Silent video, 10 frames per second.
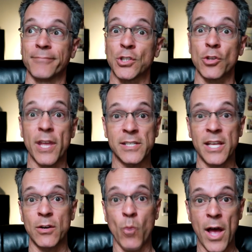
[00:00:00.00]
So they
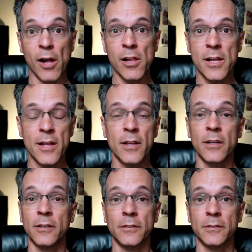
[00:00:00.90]
did, well,
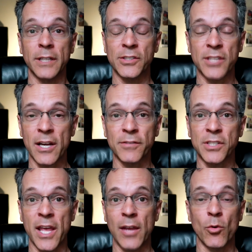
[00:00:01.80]
instead of
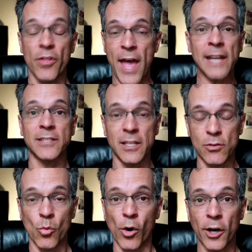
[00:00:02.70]
saying, well, that
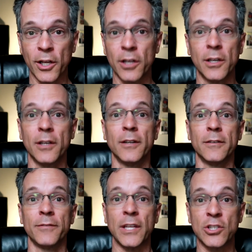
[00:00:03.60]
didn't work,
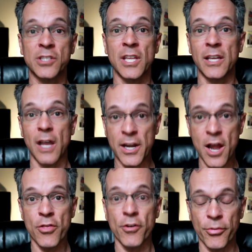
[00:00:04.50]
they just did
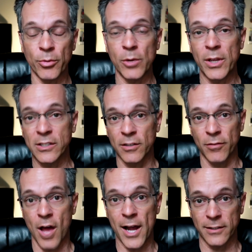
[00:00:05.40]
another 3 weeks of
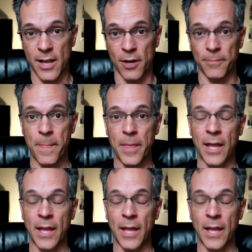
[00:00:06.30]
lockdown.